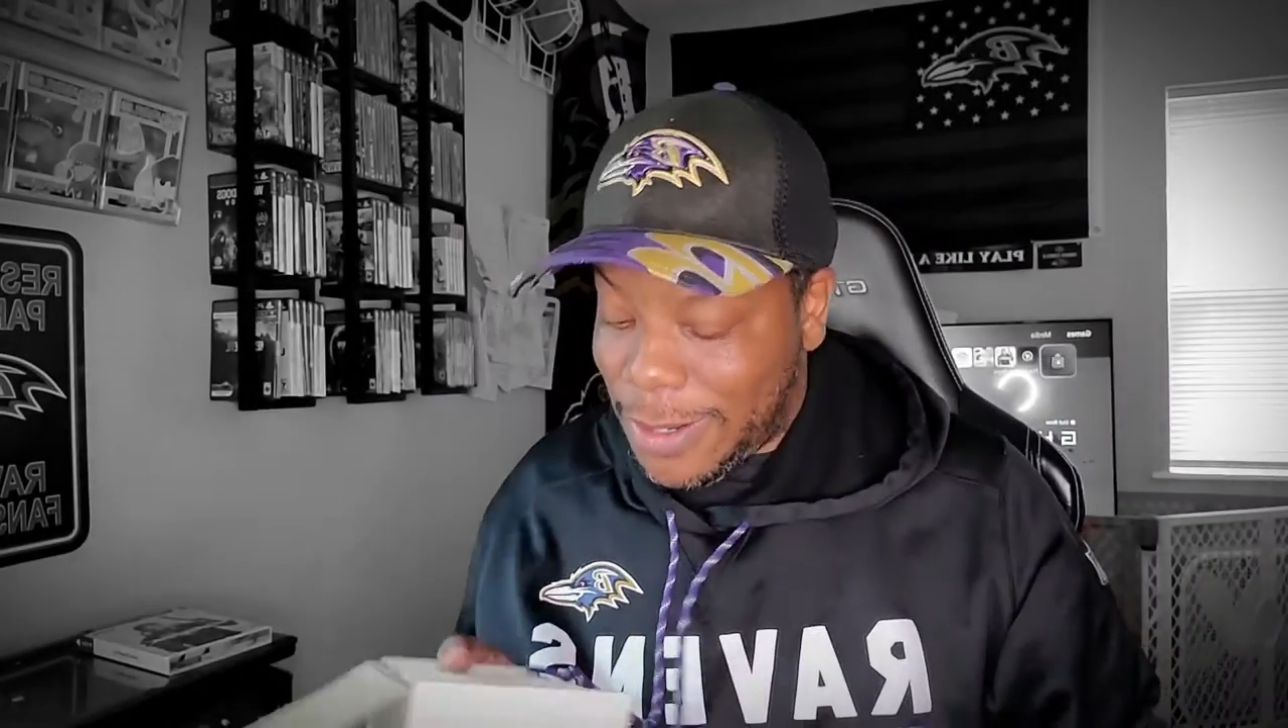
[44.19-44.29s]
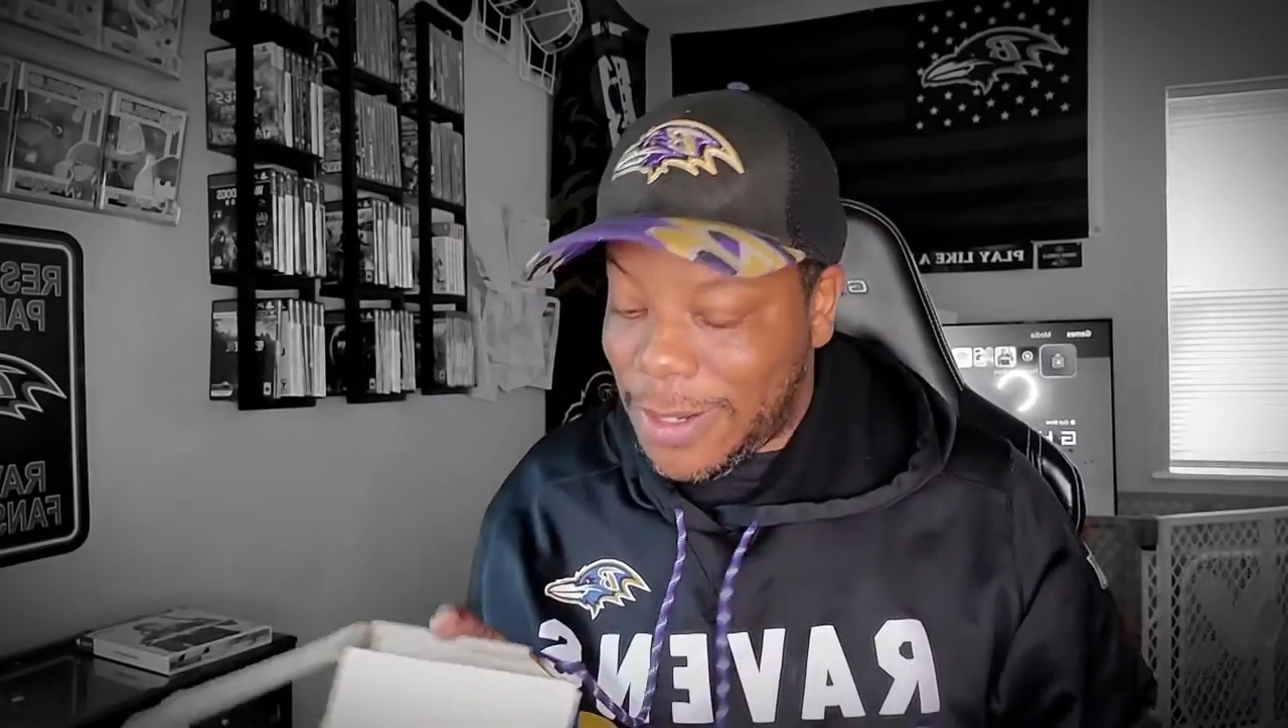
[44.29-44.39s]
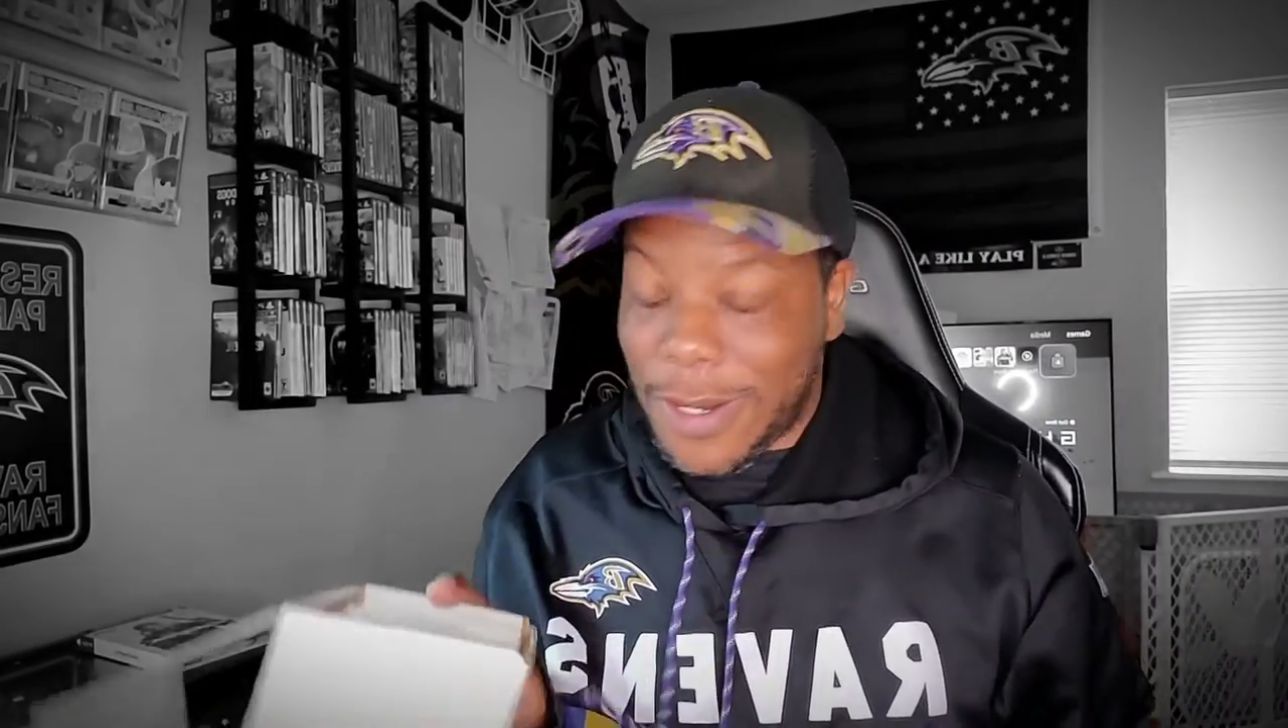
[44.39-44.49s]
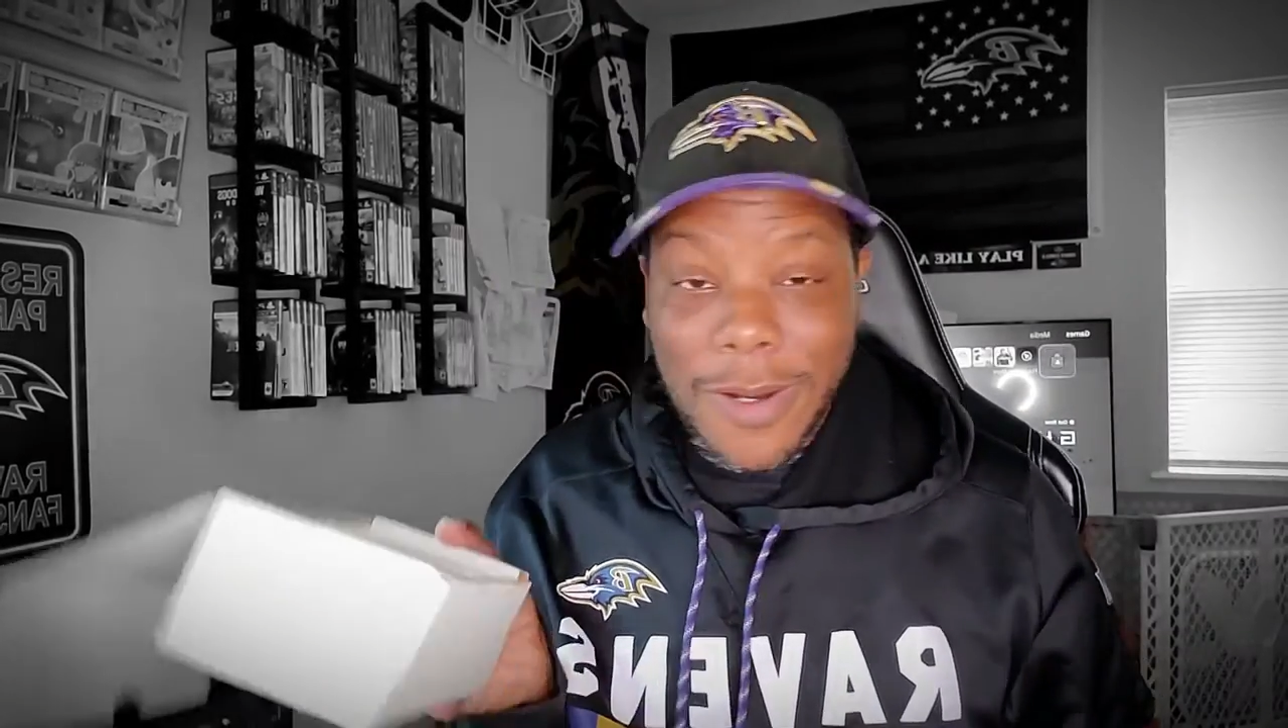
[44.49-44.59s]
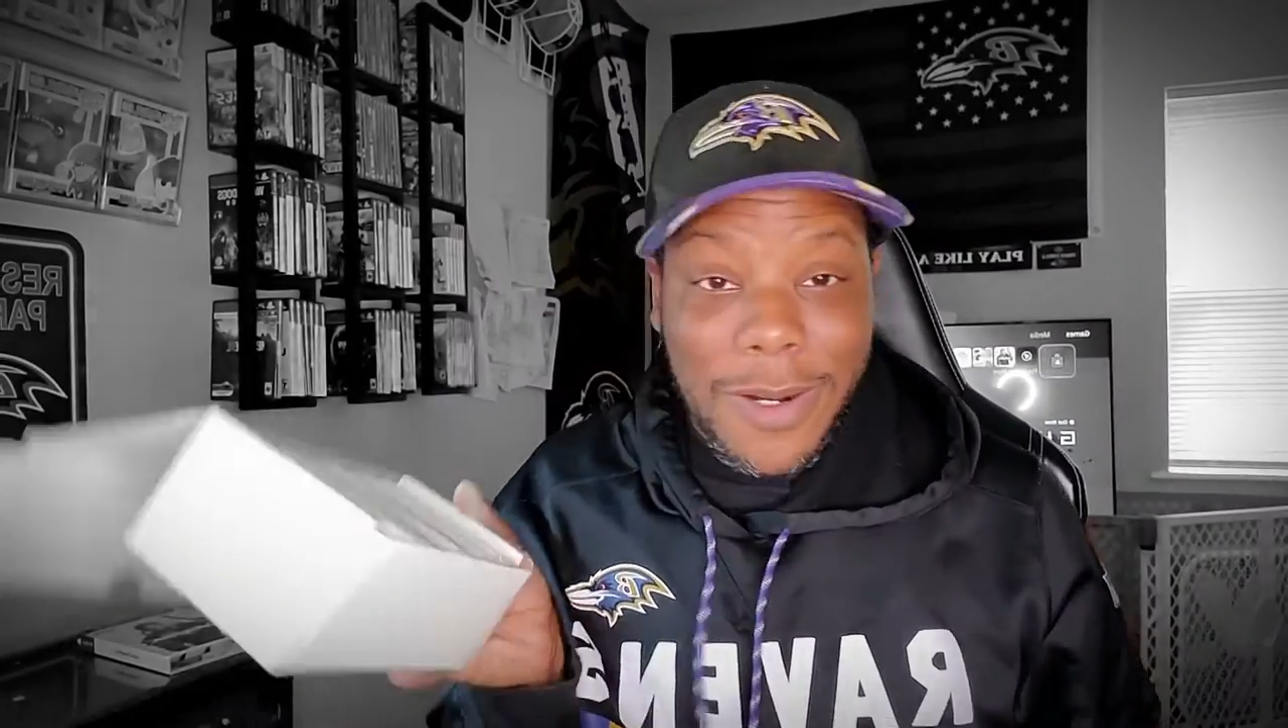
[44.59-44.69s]

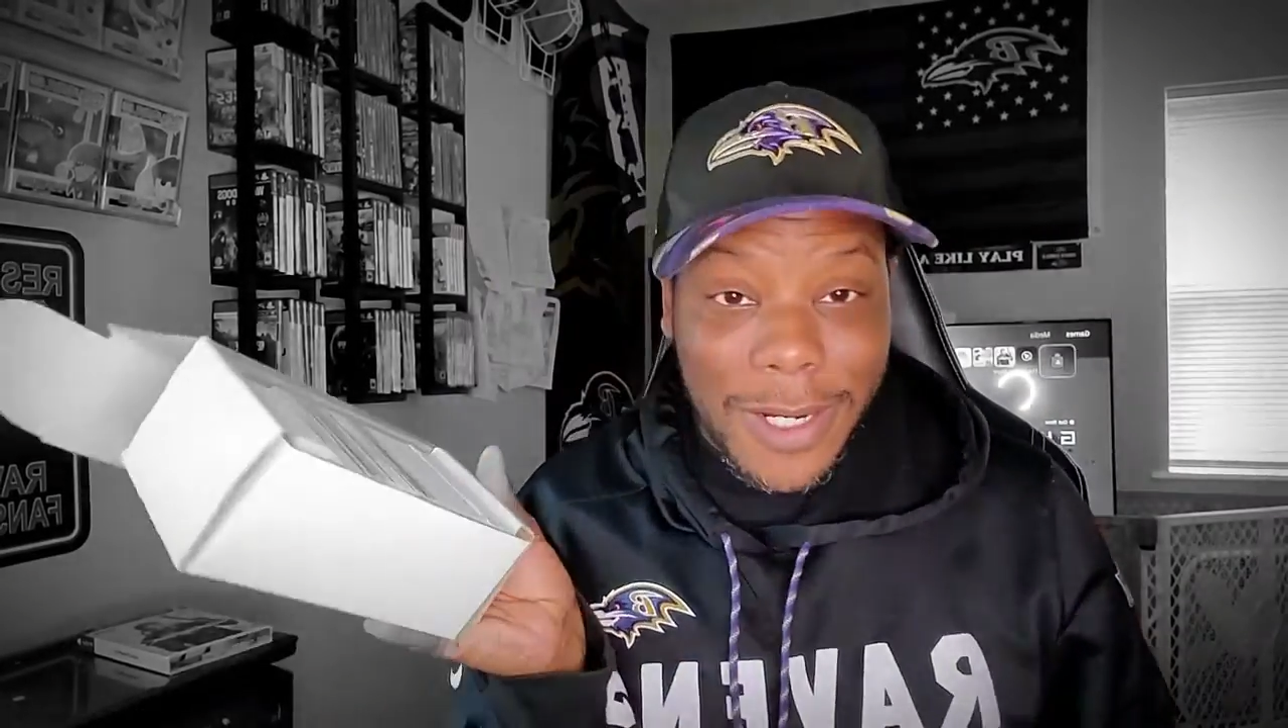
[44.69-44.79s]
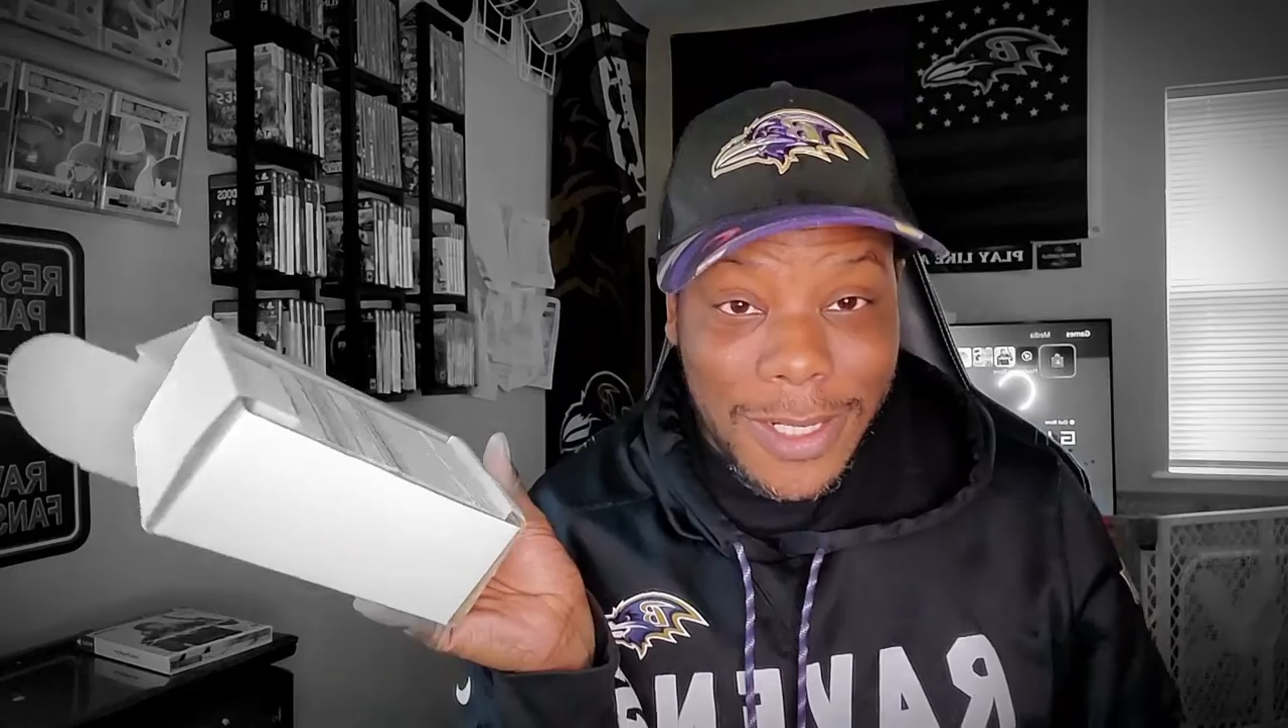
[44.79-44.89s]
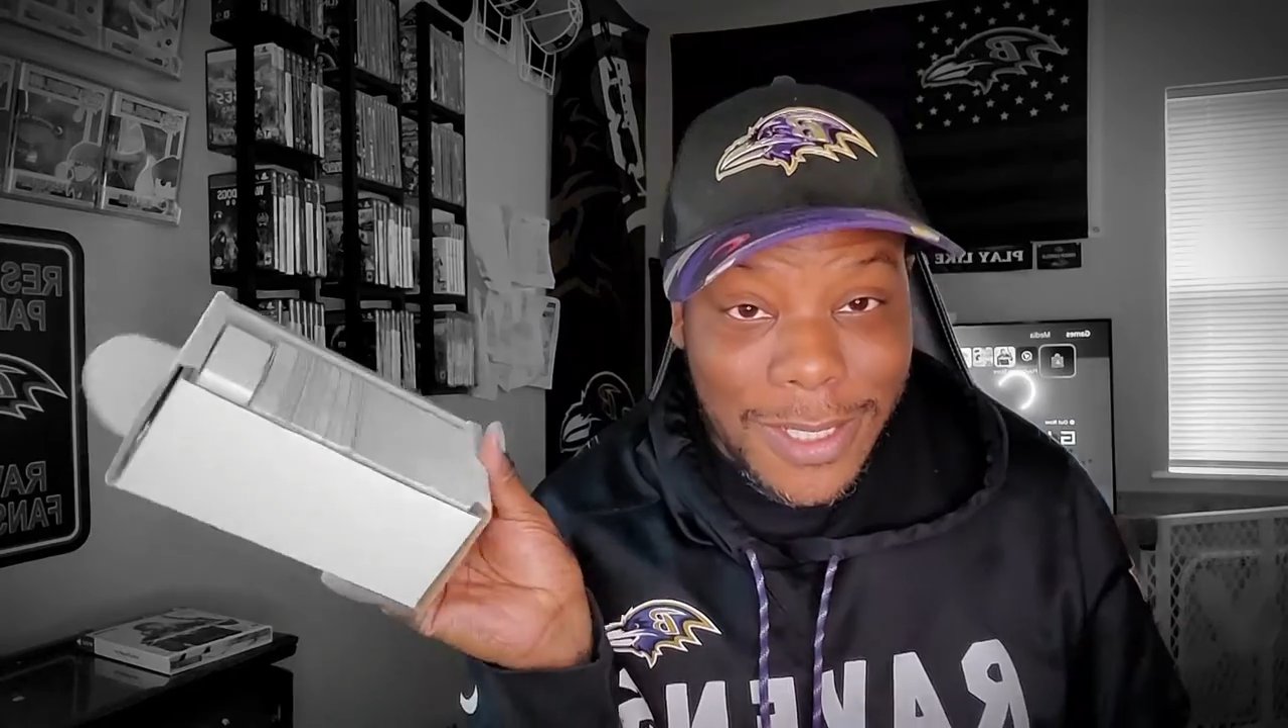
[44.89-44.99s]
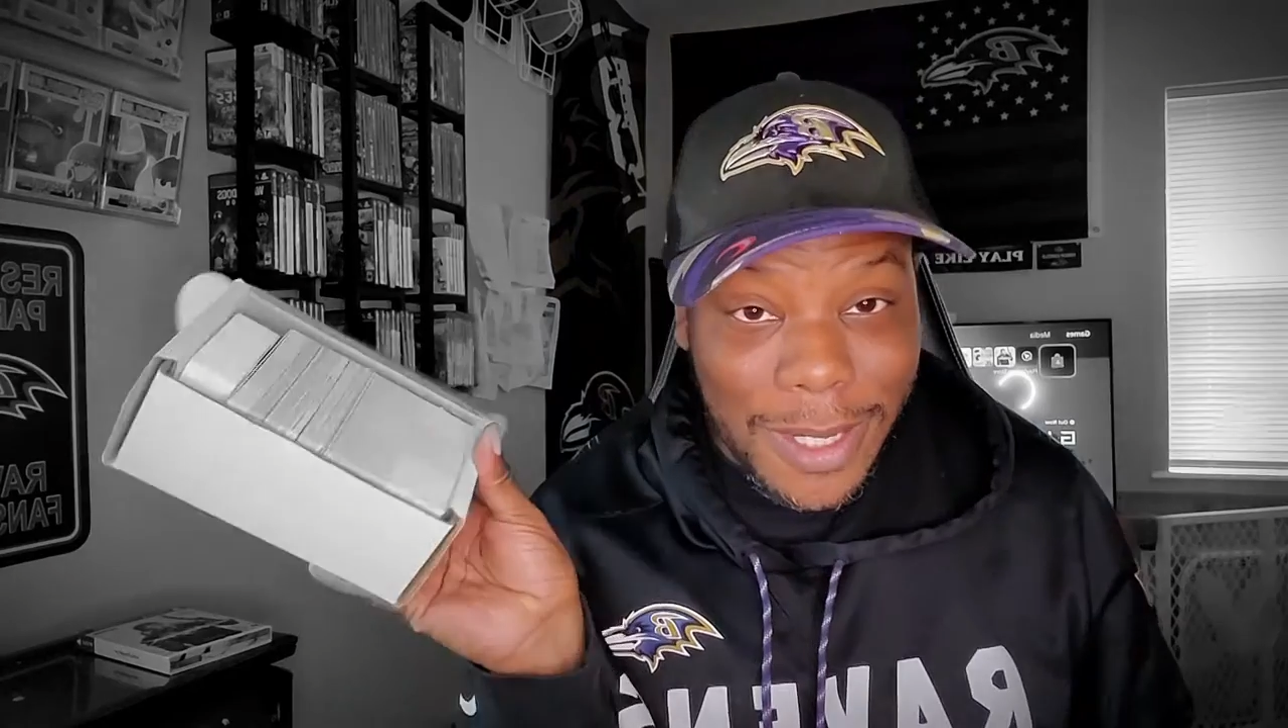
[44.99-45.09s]
cards.